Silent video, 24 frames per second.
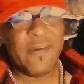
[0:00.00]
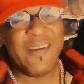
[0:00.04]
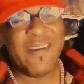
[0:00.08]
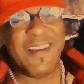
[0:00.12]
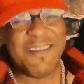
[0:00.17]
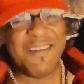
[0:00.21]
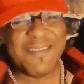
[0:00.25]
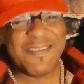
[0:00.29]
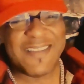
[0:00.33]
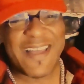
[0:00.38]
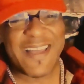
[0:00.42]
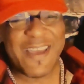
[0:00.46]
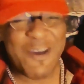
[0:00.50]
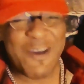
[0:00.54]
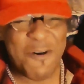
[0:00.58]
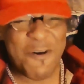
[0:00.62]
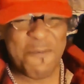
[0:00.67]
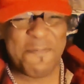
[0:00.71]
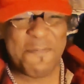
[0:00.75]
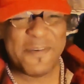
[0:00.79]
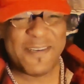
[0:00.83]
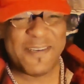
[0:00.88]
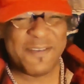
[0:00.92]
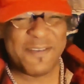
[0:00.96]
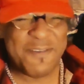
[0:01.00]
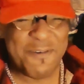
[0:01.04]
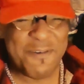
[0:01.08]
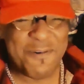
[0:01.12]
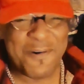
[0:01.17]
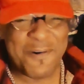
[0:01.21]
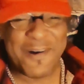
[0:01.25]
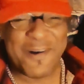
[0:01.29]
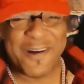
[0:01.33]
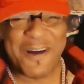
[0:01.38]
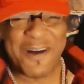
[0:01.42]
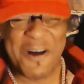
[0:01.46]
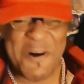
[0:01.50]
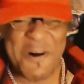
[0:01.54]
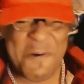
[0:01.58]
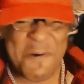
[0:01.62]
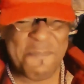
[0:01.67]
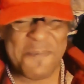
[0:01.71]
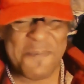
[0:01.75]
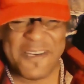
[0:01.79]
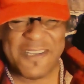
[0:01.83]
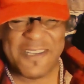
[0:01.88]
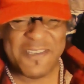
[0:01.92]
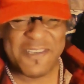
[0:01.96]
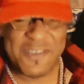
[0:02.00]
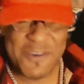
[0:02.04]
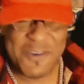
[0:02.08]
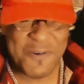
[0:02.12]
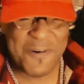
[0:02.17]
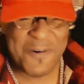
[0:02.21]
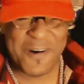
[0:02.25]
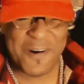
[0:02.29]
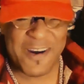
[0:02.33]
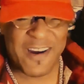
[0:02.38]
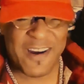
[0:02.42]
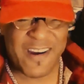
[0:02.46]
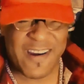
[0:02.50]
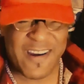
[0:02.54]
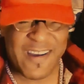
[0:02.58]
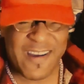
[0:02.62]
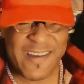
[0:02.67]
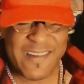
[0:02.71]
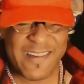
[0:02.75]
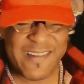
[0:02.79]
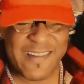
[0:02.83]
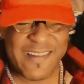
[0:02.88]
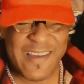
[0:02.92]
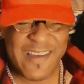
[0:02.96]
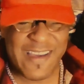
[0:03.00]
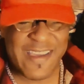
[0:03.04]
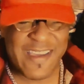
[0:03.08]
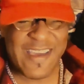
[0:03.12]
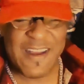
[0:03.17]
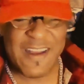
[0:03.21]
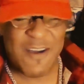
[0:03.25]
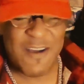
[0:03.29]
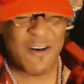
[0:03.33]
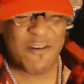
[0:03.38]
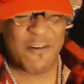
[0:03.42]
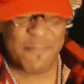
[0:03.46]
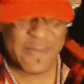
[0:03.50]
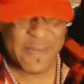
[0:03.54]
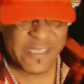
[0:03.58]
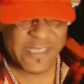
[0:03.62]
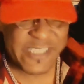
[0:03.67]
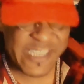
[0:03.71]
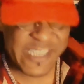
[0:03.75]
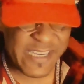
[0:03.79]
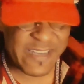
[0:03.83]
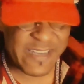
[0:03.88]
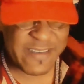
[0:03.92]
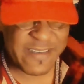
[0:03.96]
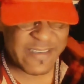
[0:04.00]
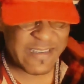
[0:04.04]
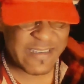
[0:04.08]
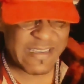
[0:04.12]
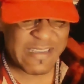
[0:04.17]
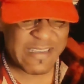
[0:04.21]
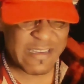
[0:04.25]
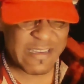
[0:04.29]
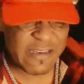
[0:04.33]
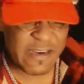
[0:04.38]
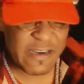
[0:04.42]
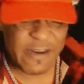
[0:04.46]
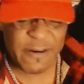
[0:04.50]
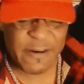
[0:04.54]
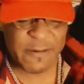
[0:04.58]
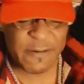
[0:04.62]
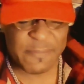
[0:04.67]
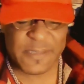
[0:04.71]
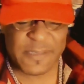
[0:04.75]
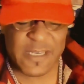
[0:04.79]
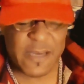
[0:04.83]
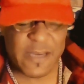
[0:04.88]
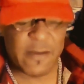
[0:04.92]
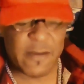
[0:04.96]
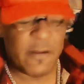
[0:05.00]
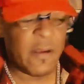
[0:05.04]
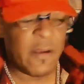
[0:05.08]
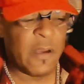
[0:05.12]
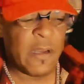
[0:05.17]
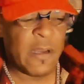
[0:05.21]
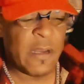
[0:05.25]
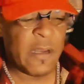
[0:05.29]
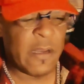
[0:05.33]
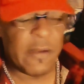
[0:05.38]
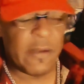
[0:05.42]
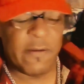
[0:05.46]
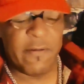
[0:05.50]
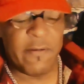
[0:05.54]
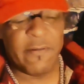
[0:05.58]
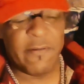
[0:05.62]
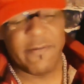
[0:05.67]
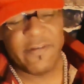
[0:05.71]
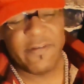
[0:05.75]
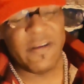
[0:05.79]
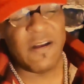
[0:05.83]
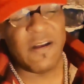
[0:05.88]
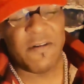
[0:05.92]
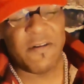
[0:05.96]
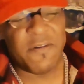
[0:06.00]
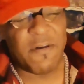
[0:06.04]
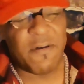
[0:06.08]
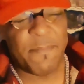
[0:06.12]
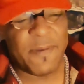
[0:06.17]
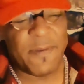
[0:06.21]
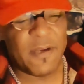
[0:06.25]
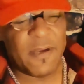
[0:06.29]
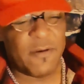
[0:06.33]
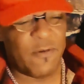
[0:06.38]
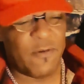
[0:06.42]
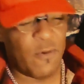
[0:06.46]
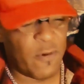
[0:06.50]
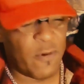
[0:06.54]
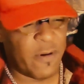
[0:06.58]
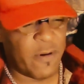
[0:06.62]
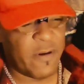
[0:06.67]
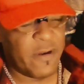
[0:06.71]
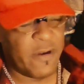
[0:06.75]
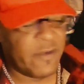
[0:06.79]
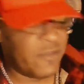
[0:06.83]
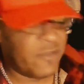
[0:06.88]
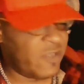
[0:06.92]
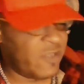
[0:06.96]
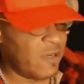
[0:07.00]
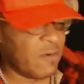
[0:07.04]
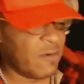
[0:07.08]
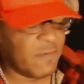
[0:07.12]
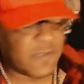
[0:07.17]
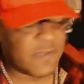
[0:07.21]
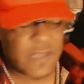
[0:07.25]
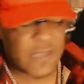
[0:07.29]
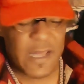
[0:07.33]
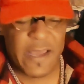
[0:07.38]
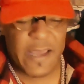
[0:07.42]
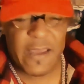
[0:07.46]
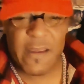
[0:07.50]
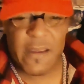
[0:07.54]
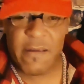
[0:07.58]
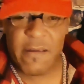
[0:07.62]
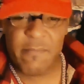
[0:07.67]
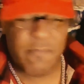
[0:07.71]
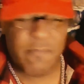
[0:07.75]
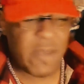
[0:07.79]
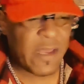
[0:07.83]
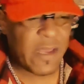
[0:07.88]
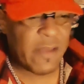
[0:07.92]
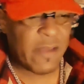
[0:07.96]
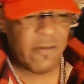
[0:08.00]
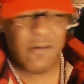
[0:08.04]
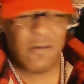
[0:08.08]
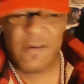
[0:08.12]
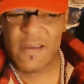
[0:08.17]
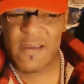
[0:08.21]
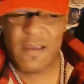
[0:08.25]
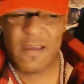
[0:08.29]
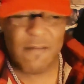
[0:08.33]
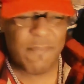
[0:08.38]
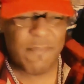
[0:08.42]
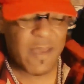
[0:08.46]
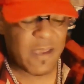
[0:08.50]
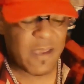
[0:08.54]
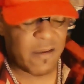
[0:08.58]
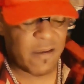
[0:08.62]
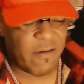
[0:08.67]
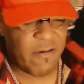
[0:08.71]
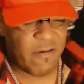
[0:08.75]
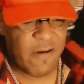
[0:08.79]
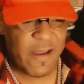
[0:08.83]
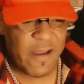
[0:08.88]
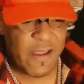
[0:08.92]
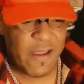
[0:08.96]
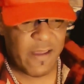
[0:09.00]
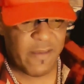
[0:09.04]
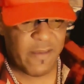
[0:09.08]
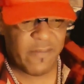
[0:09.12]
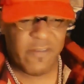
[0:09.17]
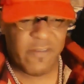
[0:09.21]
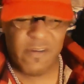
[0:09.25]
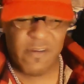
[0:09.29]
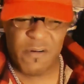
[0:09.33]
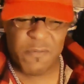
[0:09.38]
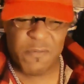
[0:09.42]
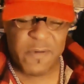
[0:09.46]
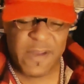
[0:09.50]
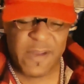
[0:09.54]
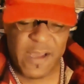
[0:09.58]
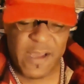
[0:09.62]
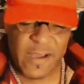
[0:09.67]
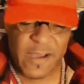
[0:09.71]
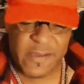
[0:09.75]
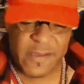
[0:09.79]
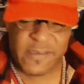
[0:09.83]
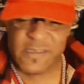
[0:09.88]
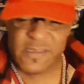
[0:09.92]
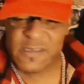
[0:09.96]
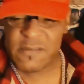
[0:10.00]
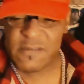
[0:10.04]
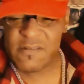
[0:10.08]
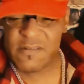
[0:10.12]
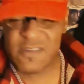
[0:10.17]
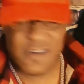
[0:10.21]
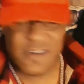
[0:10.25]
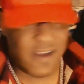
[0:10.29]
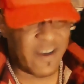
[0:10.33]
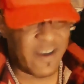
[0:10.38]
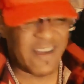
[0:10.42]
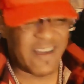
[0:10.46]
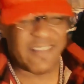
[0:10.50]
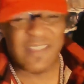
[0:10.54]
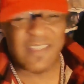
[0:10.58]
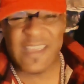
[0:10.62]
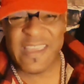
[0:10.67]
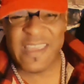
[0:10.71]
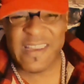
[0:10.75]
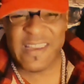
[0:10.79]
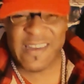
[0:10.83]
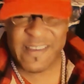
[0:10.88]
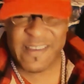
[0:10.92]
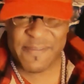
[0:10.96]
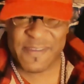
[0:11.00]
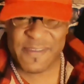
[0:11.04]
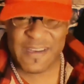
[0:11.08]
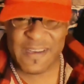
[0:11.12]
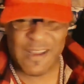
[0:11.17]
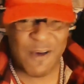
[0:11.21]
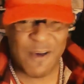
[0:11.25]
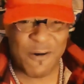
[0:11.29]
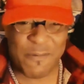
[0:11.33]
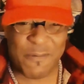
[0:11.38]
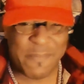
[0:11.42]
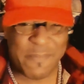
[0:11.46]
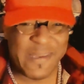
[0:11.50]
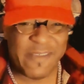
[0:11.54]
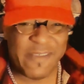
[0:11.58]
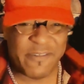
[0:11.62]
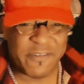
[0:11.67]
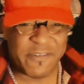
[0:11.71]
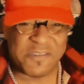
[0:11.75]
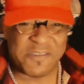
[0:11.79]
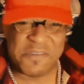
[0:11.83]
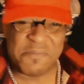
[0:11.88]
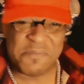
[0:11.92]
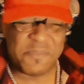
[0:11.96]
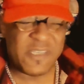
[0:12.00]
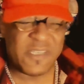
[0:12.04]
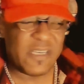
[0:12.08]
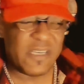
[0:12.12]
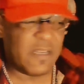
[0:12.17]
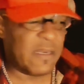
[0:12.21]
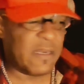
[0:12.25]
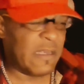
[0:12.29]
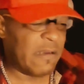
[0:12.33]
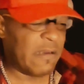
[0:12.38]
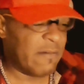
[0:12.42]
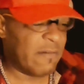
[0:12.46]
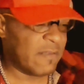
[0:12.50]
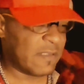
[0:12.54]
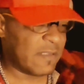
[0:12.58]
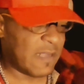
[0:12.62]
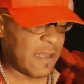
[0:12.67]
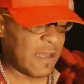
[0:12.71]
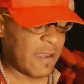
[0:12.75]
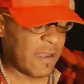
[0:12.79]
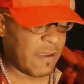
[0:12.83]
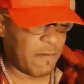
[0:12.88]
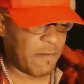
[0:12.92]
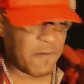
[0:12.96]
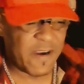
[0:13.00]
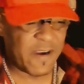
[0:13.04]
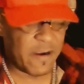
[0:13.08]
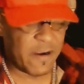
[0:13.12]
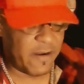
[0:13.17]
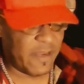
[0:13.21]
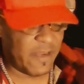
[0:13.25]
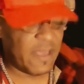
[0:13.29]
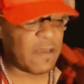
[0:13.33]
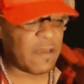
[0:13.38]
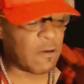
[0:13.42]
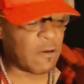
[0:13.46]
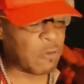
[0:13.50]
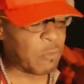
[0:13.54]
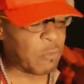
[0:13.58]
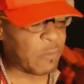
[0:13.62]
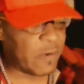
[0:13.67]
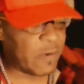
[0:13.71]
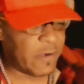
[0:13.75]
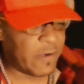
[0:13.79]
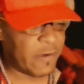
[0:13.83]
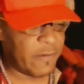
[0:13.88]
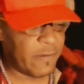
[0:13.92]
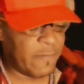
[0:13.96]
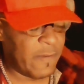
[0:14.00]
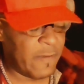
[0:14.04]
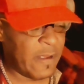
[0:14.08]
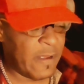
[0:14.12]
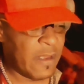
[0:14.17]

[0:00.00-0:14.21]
I was like, open the door. Open the door. I got all my shit. You know what I'm saying? She don't open the door. Seal was like, "Man, you can come back and crash here with us." I think he lived in Long Beach or some shit. He was like, "We're in Inglewood."